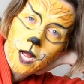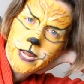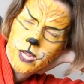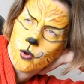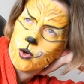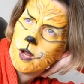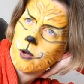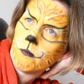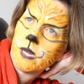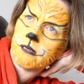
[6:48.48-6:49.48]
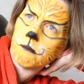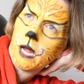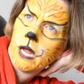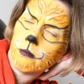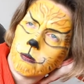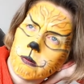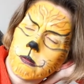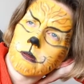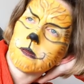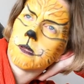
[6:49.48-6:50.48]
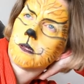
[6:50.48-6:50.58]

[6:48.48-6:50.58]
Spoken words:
he couldn't open his mouth.